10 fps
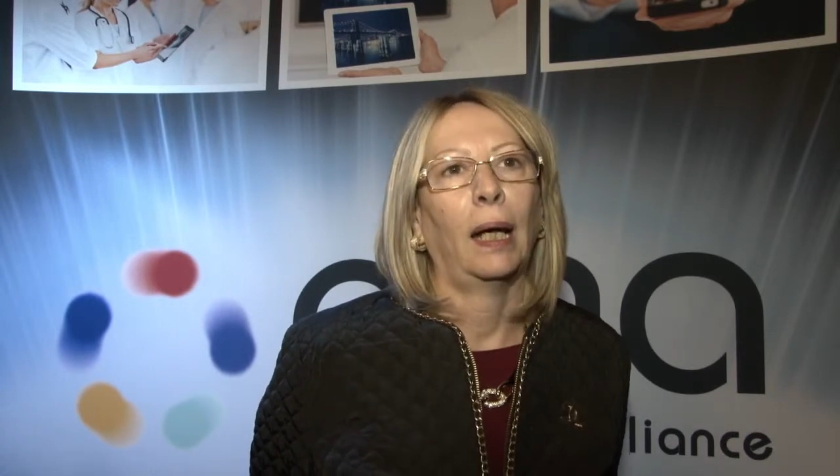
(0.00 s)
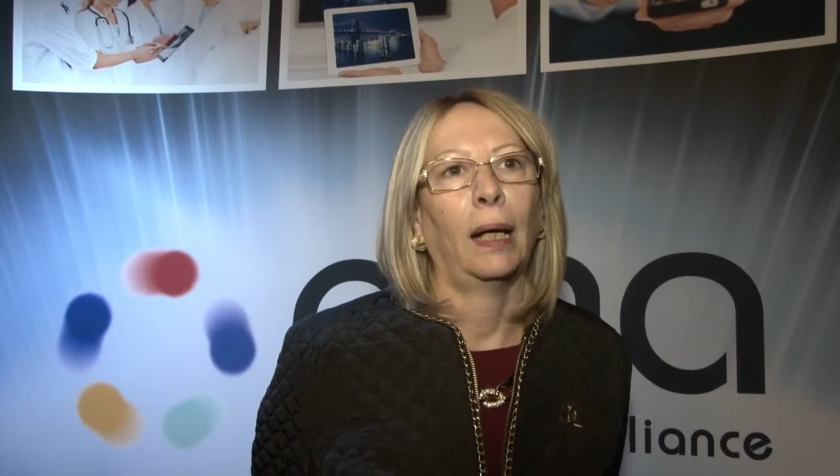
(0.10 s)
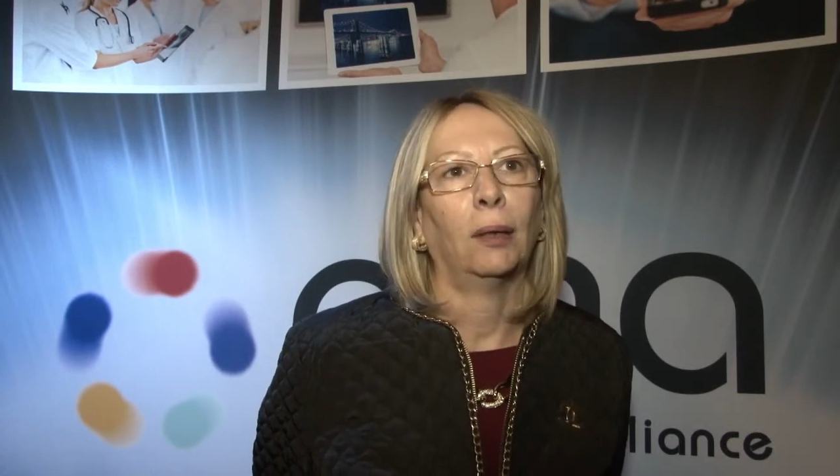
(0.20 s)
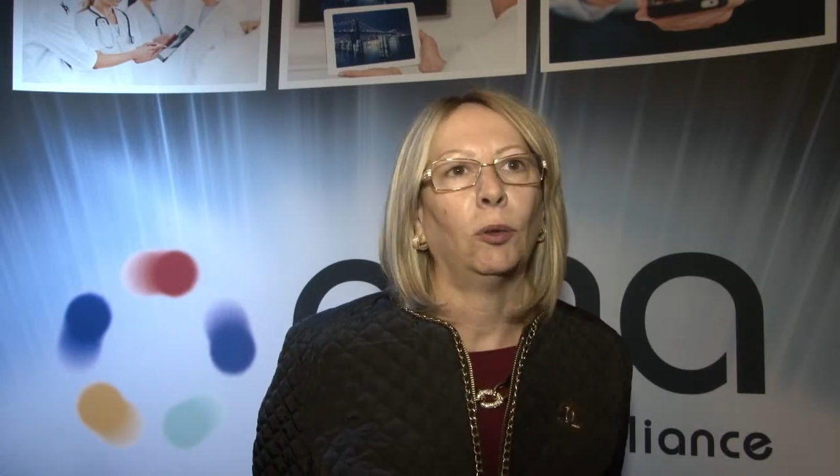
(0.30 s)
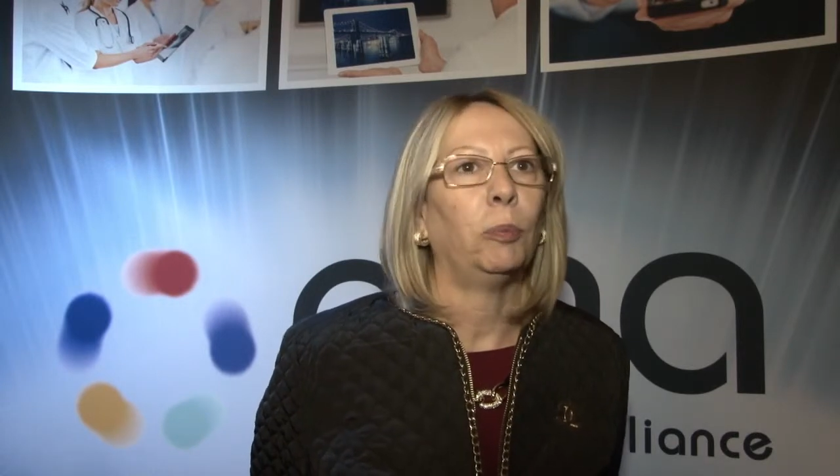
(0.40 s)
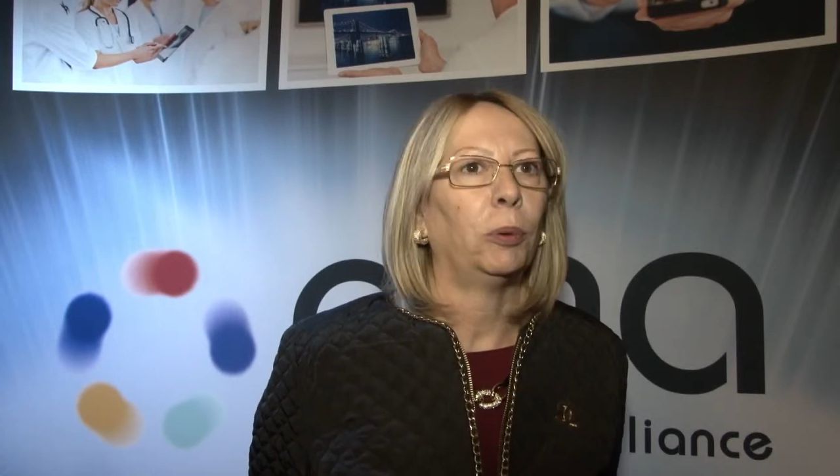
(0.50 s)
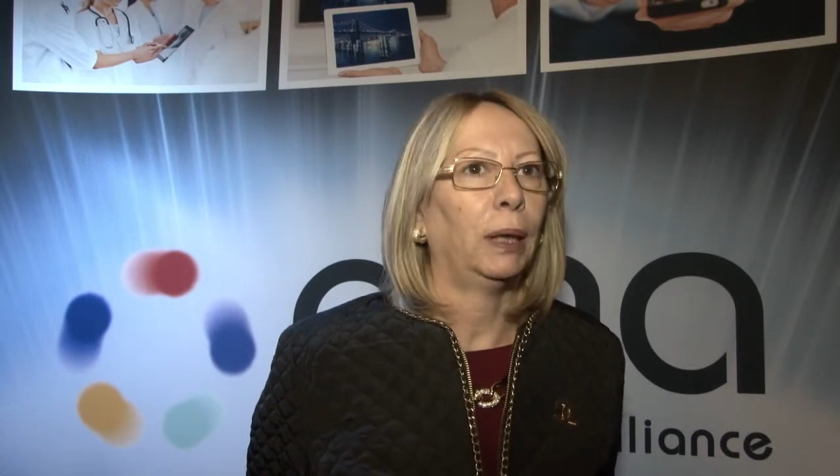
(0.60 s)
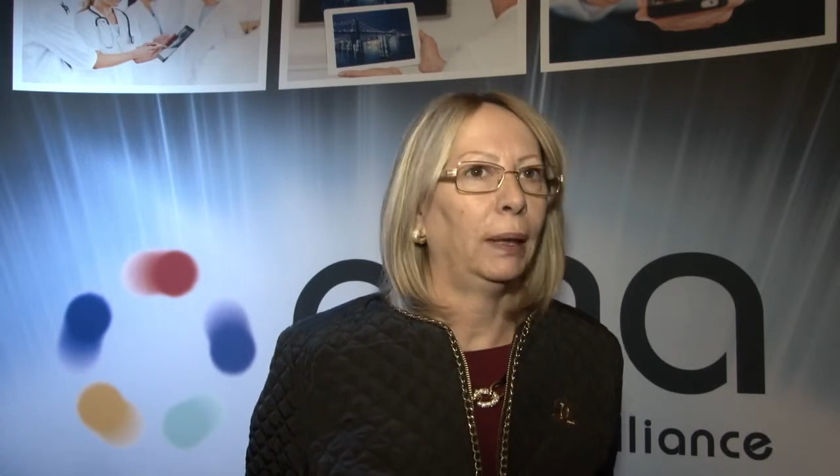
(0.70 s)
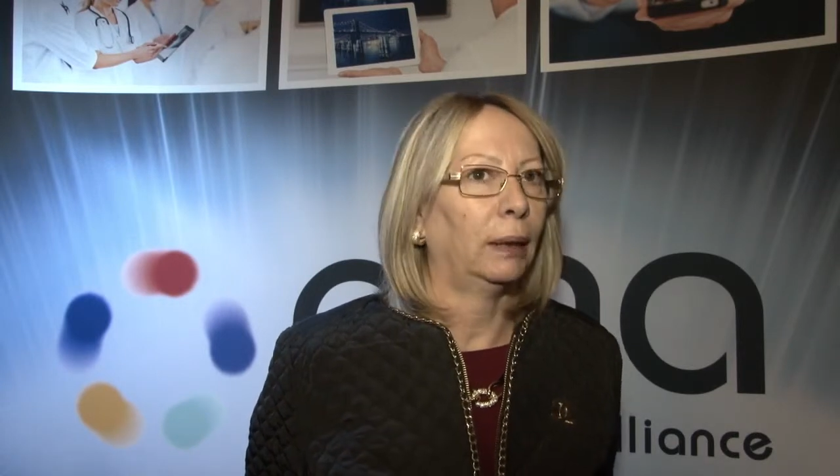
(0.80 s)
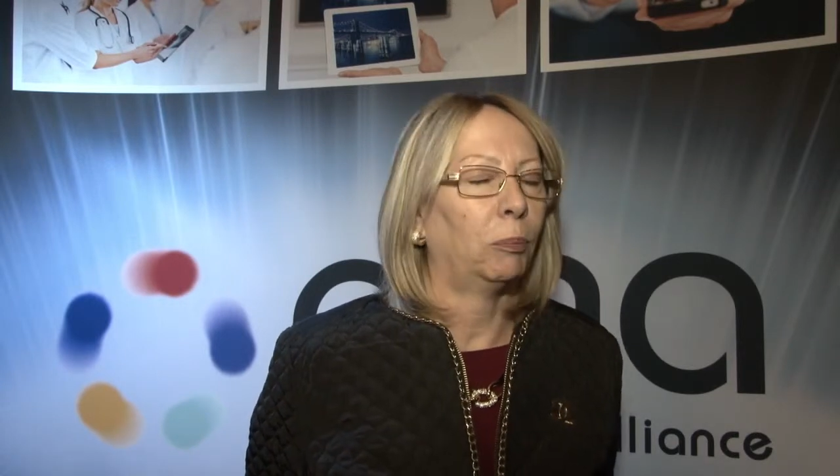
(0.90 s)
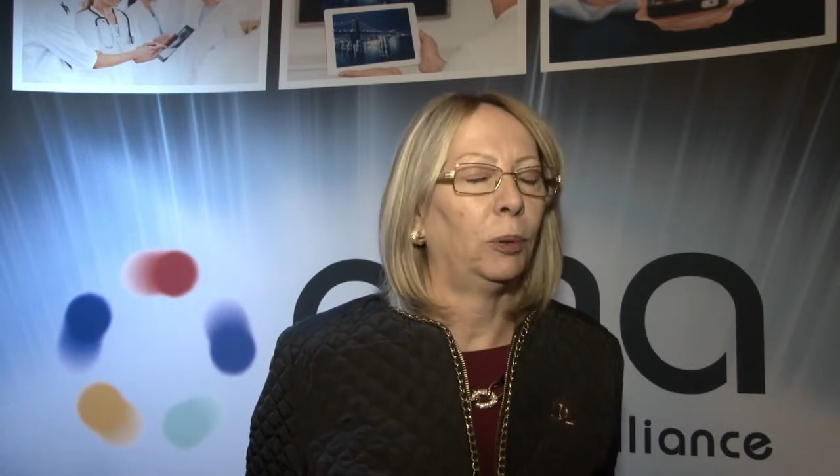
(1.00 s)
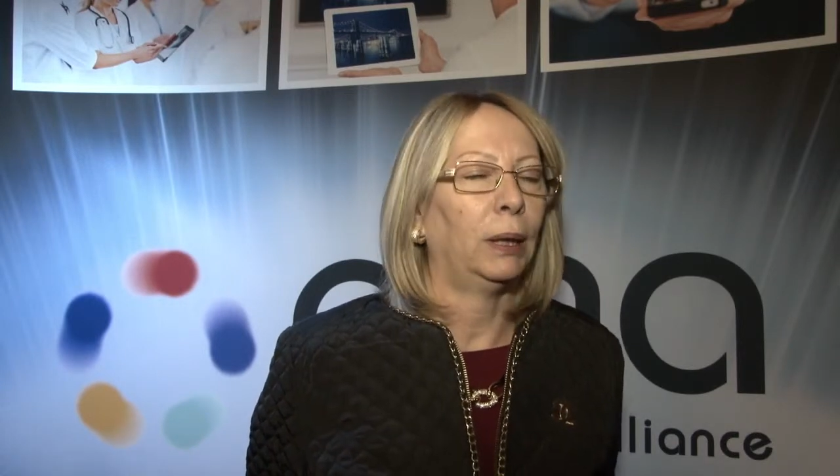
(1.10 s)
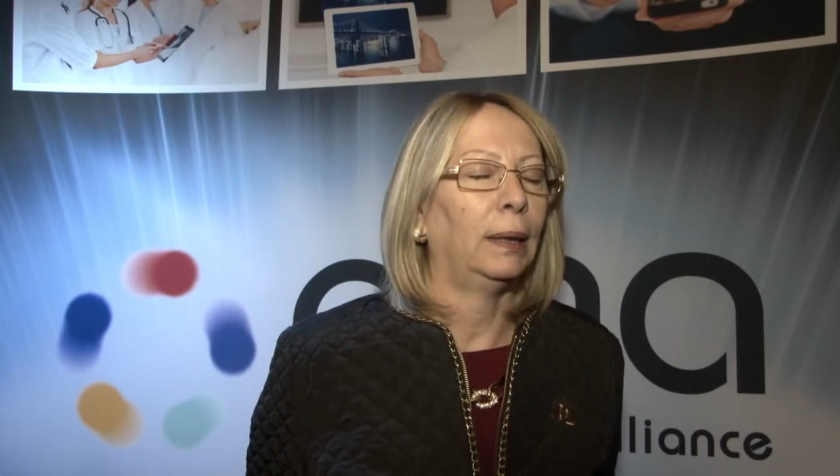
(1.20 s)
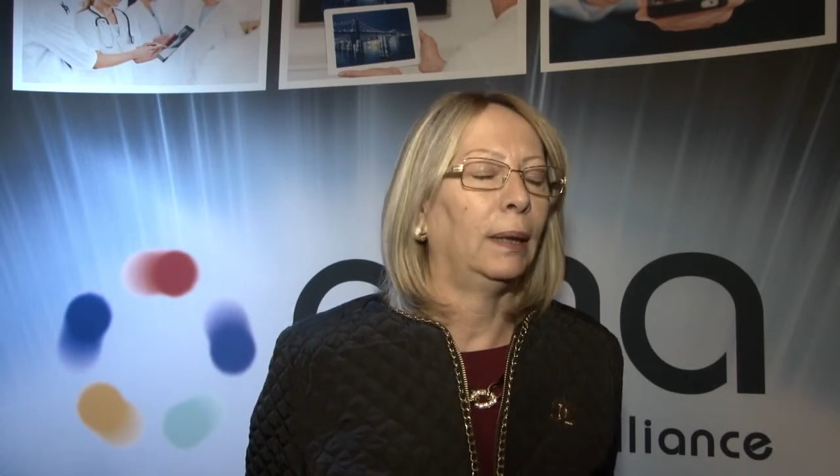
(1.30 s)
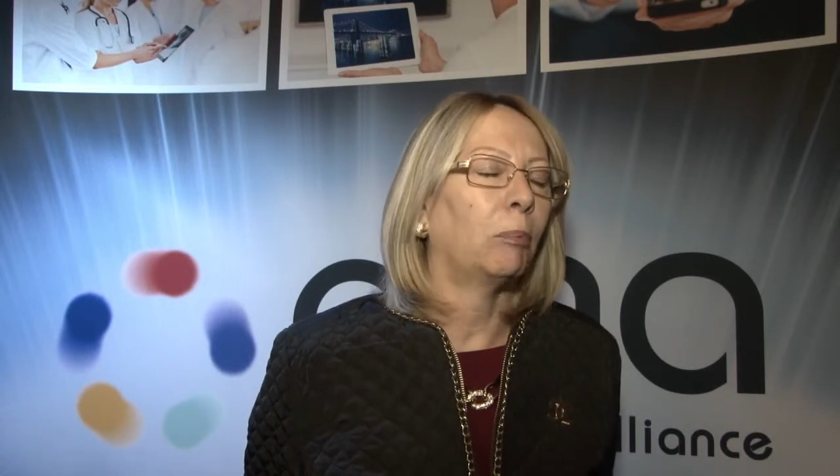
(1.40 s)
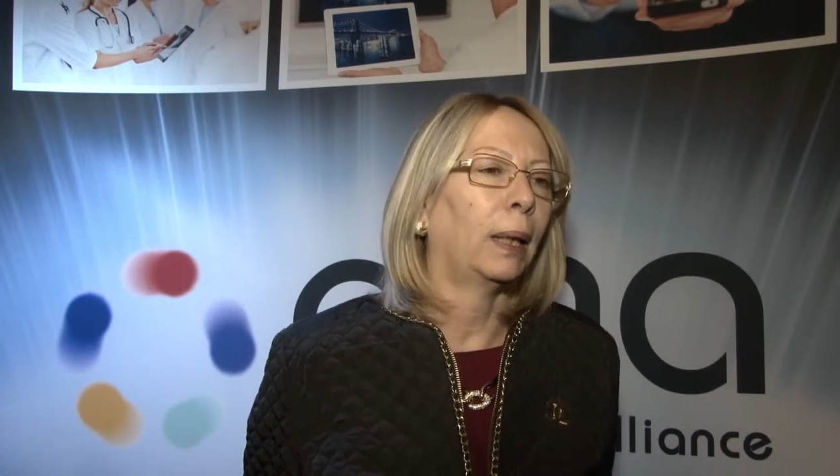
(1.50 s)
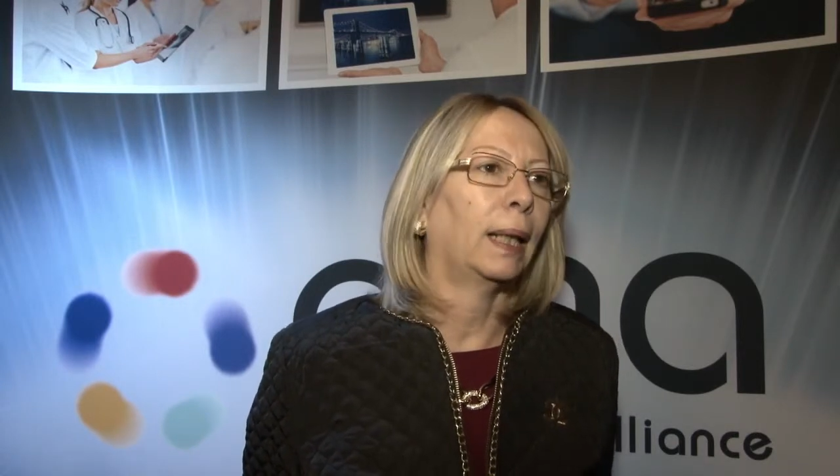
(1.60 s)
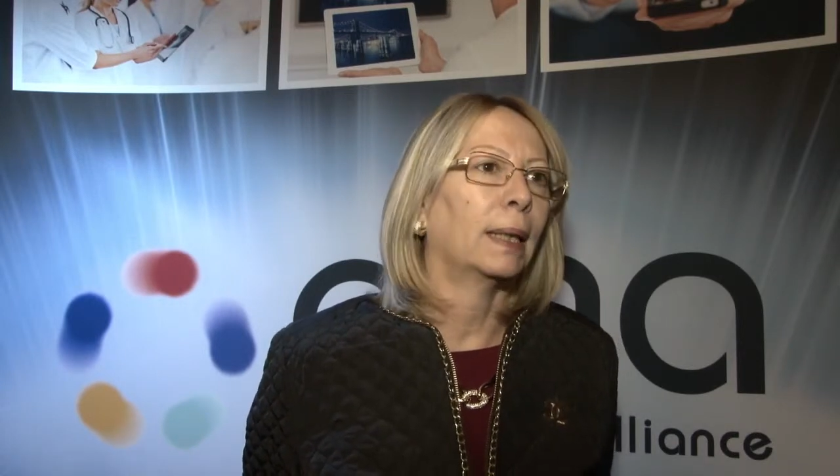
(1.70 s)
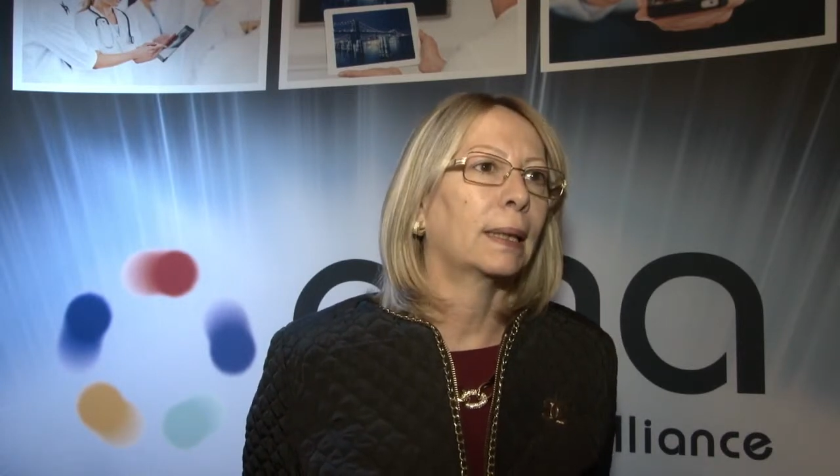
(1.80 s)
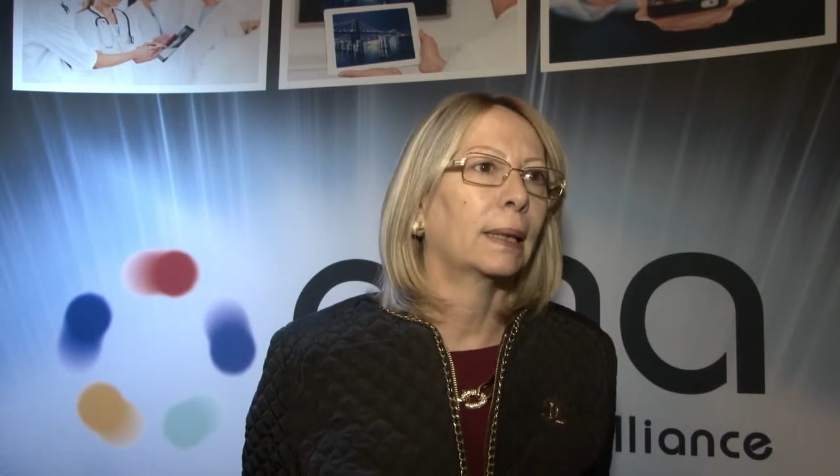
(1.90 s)
And we putting, put it in
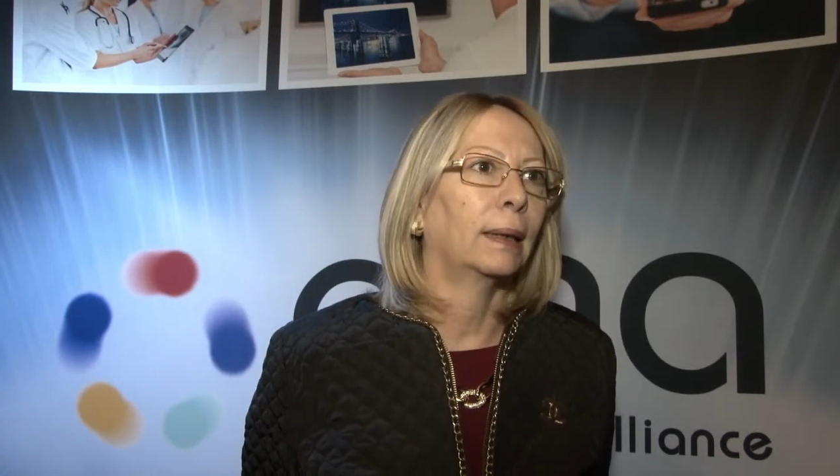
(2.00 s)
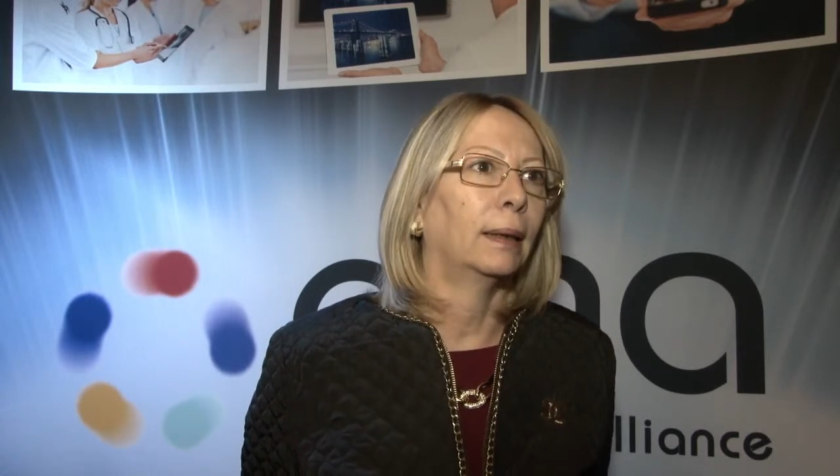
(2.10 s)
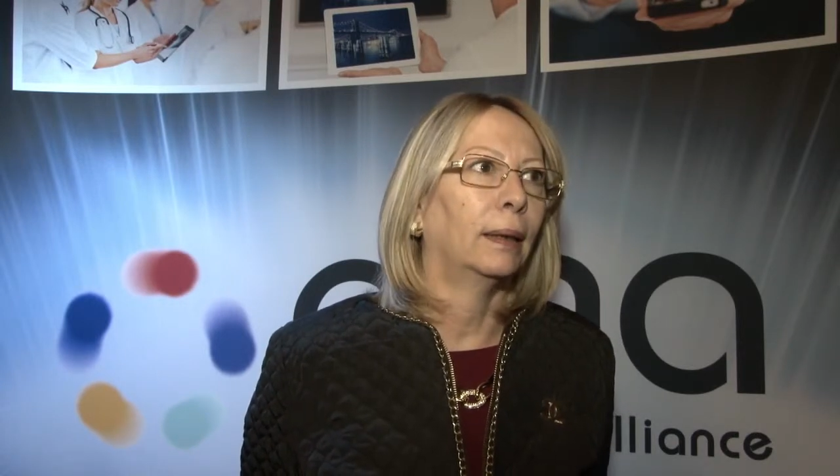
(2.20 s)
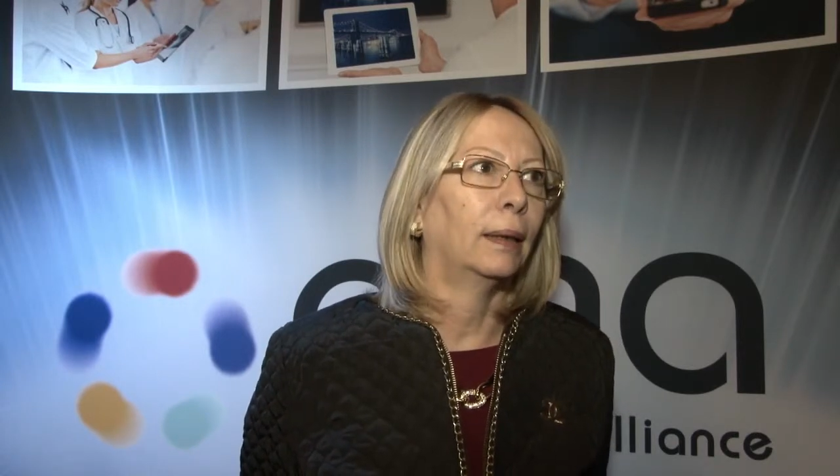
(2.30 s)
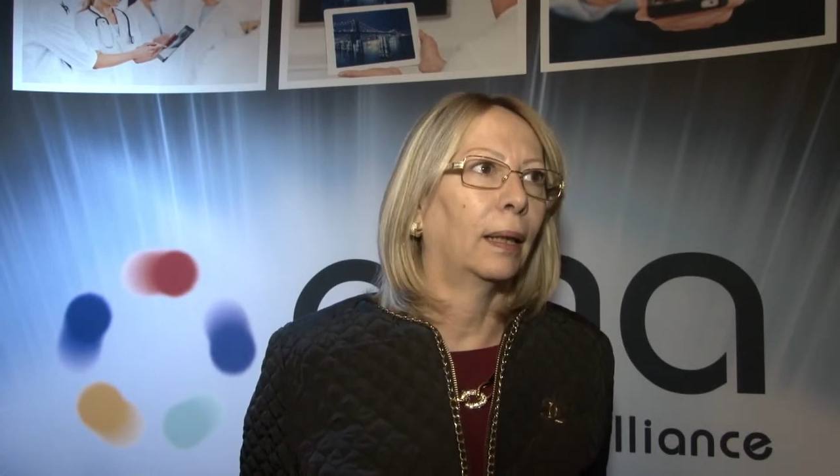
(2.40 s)
place uh,